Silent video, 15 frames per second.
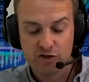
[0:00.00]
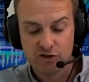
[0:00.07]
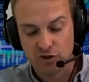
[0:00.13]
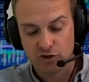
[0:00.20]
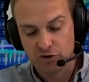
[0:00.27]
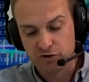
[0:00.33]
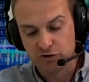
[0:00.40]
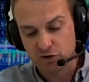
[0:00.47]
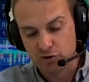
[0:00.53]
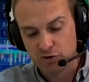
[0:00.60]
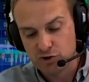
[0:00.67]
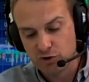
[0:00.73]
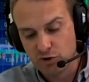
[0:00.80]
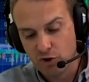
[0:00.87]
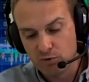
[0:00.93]
And
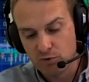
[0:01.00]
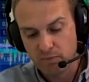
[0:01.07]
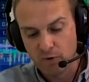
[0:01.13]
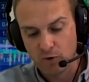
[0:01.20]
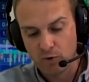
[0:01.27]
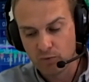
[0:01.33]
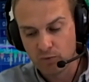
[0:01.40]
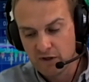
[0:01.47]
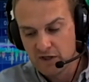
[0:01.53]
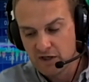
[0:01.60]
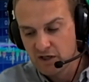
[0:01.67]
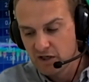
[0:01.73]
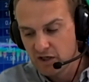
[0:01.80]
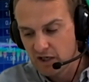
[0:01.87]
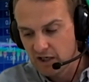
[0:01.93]
as you know, Paul,
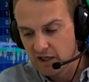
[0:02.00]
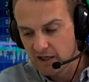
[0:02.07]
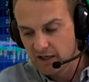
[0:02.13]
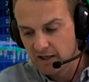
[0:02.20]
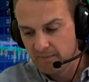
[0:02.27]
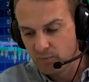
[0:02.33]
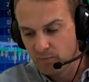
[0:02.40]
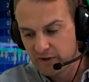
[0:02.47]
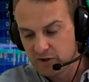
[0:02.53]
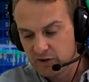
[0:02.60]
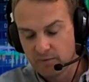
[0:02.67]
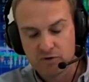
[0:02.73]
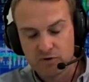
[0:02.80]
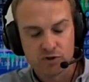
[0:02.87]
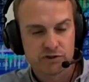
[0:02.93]
we
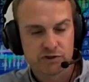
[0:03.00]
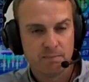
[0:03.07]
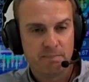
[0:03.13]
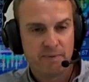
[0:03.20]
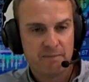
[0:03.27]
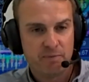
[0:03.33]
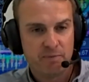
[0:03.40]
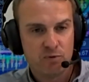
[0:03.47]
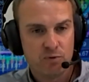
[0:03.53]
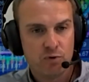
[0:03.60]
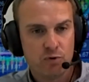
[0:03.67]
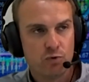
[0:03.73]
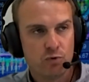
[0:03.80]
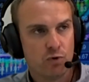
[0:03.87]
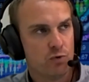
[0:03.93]
come across some people
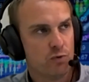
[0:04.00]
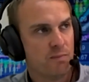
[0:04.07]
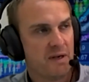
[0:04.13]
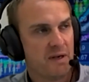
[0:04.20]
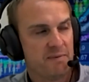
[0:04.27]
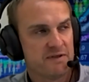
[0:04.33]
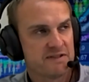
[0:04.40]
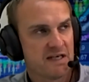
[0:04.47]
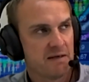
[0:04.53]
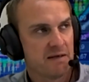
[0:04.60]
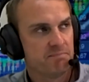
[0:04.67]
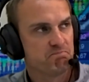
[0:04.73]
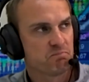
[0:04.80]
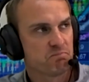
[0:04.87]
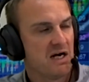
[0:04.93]
who maybe say,
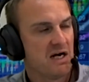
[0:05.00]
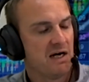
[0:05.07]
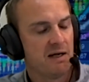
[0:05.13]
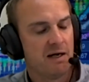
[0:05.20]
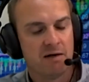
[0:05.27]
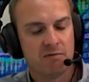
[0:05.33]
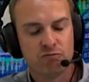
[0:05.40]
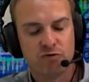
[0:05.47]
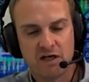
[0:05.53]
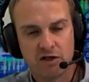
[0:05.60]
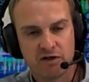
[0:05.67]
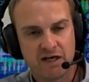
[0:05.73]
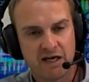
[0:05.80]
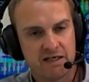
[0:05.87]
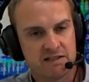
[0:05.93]
I'm
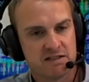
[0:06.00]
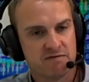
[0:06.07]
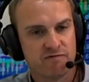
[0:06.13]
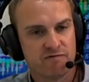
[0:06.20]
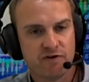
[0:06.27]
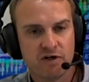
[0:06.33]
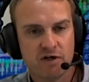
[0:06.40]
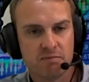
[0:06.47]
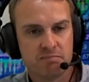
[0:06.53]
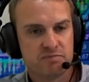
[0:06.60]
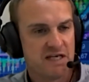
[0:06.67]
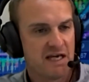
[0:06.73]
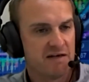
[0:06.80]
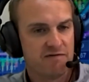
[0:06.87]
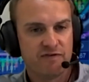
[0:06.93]
relocating for
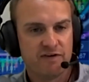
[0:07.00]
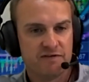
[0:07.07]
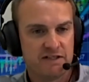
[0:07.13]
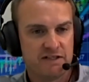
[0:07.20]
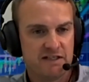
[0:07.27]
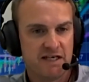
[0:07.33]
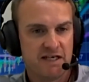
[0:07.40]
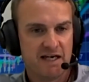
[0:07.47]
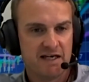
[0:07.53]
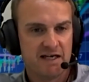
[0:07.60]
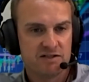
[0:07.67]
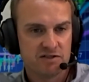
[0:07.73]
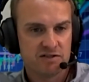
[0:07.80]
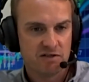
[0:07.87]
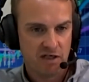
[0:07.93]
10-15
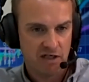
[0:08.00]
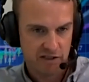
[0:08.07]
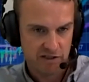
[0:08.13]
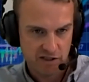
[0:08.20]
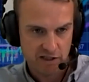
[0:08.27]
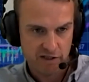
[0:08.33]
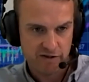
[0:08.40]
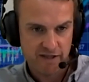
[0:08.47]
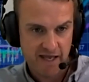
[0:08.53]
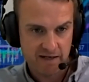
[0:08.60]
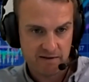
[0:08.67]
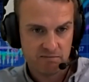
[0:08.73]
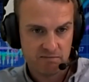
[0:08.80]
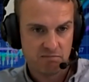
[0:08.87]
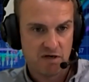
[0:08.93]
years and
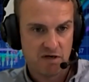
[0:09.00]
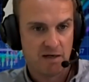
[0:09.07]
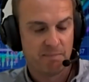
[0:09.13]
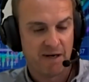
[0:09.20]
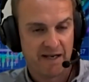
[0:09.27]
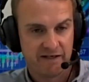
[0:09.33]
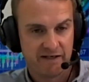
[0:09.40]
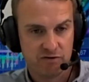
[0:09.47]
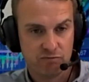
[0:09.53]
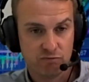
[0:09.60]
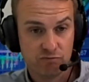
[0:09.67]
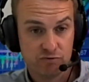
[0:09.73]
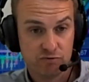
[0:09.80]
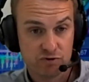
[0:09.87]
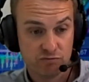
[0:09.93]
then I'm
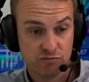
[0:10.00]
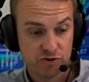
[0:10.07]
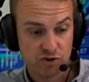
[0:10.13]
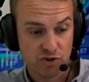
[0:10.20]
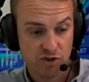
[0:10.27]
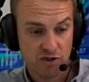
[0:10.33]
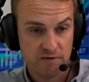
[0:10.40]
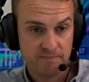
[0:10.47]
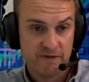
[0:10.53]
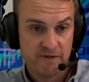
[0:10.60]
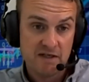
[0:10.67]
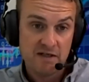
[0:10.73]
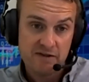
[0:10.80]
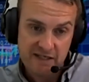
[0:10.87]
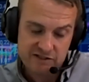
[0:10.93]
planning to return.
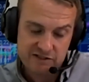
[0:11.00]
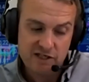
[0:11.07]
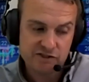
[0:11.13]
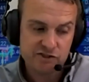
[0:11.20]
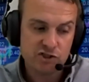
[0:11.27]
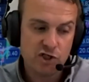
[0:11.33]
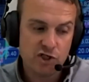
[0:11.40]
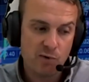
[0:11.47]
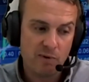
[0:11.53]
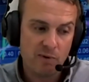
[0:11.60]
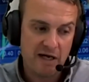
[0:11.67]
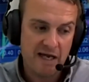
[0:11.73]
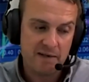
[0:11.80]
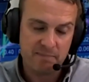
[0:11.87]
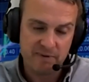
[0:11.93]
That's nice to know
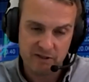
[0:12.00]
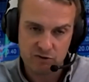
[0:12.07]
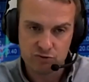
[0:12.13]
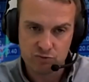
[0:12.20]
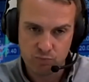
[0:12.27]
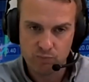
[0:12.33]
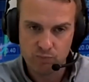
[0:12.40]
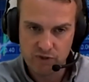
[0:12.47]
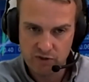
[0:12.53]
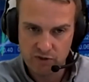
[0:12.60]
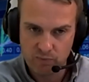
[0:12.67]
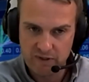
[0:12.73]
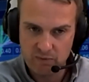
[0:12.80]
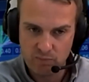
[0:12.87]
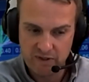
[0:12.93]
ahead, because
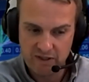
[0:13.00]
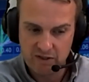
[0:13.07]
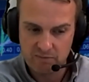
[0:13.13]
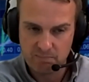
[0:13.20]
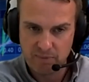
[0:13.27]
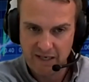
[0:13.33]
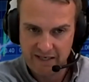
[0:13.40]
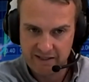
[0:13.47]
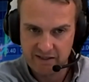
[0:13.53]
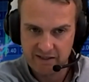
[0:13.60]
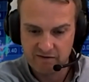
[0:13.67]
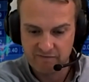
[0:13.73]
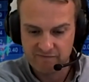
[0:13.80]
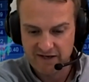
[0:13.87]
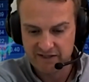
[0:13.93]
we can plan
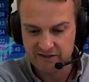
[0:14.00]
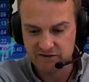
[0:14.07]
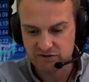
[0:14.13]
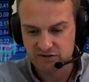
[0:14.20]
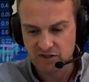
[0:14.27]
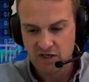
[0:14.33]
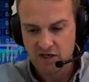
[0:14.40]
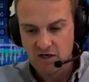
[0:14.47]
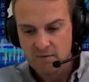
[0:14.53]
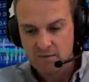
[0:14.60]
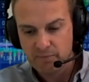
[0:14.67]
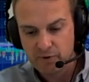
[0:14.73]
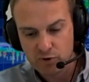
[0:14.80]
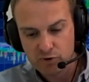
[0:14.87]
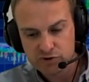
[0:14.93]
in advance.
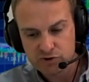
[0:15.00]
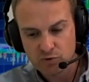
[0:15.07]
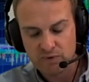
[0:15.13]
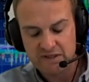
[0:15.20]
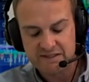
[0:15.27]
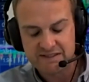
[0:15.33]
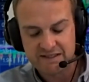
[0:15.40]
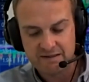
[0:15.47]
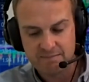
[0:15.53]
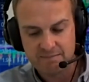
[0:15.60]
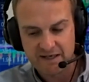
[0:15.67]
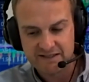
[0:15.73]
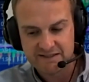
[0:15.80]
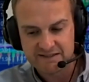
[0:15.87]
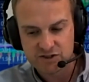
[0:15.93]
But also we see
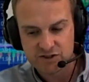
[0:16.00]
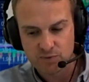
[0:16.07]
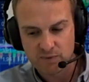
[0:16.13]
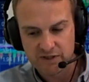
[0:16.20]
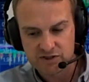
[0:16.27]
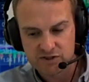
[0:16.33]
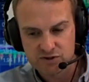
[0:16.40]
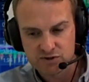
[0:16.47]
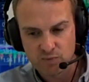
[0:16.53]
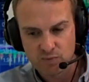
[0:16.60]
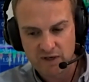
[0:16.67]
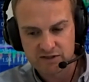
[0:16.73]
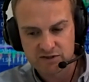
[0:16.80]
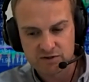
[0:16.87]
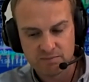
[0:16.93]
many situations
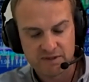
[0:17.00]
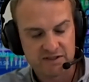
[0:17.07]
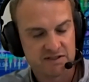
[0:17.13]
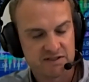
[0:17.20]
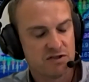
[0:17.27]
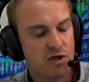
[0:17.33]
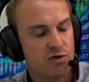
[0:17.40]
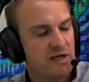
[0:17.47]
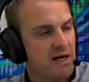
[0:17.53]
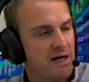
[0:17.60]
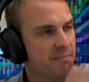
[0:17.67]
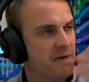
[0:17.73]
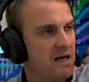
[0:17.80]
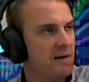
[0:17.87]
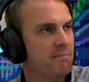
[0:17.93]
where somebody says, okay,
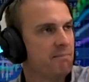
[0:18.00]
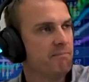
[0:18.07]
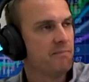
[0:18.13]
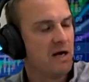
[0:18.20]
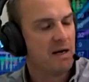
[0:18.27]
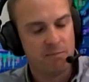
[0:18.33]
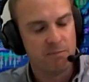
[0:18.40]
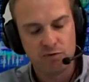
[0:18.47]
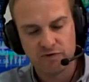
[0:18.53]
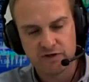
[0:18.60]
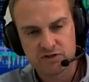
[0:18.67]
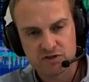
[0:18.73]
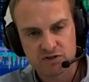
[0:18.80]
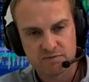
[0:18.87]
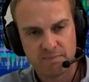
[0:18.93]
I'm
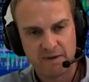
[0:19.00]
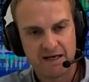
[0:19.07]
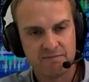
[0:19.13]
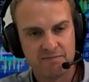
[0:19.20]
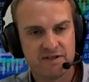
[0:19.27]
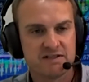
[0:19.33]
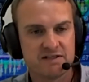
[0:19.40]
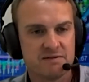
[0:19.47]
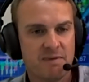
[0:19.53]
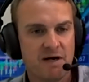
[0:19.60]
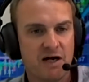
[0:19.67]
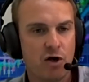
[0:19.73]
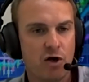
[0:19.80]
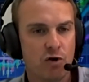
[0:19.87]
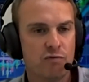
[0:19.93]
moving to Spain, this is
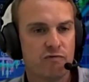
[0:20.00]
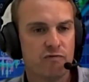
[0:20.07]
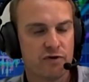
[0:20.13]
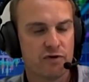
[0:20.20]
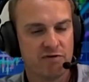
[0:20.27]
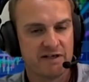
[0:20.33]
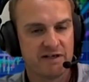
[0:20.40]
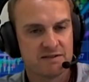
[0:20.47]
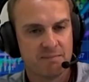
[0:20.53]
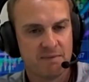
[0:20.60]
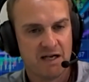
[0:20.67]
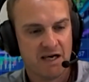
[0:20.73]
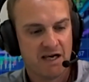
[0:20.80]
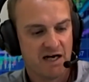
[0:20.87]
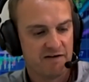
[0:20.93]
my home for the rest of
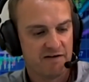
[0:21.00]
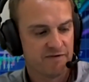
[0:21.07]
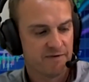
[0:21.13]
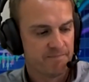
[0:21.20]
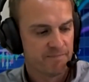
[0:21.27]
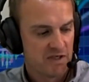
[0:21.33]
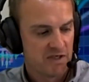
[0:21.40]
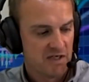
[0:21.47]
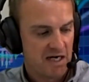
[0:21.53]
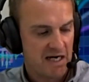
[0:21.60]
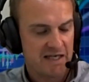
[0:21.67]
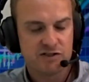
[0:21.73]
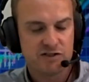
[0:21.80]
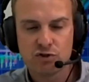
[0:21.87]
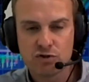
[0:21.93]
my life,
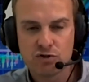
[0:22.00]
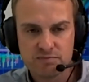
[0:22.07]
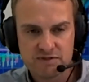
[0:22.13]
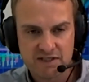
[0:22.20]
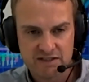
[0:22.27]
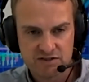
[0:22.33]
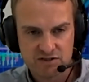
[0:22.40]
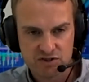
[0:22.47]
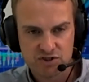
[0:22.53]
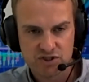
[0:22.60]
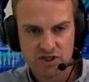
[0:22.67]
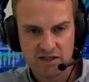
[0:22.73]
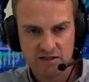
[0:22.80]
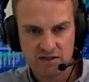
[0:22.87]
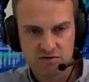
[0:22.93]
and circumstances
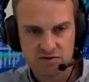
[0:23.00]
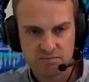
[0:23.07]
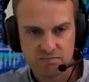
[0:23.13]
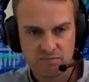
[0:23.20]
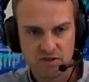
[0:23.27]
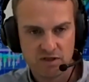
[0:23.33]
change.